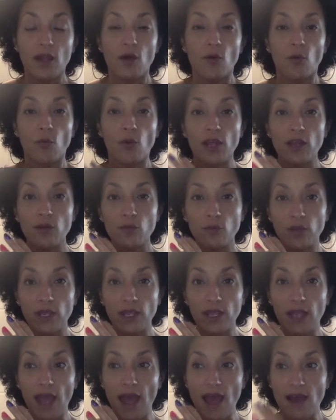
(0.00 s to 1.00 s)
When
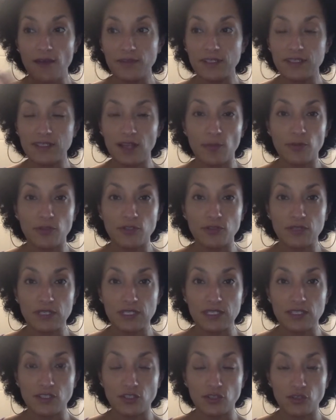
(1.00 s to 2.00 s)
we have these
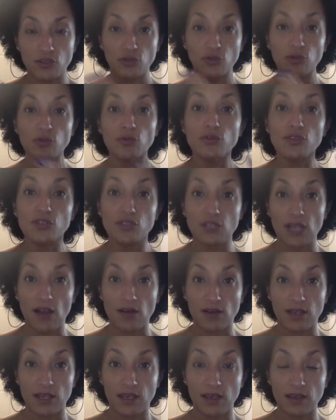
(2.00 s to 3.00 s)
opportunities to use
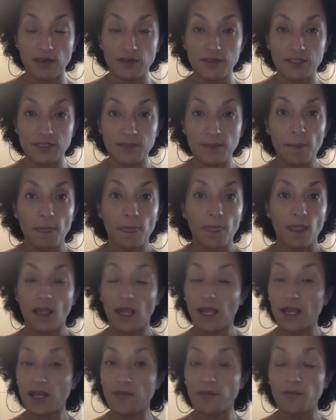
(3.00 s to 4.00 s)
our gifts
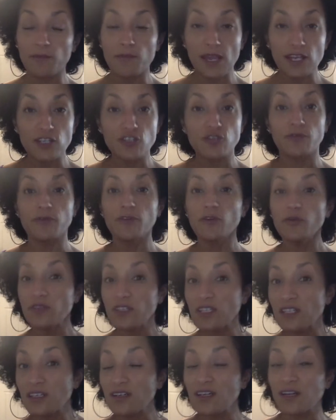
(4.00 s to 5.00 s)
it makes you feel
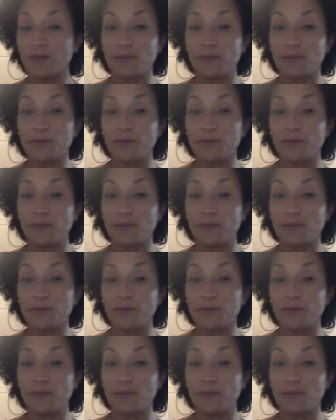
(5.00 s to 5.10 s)
really good.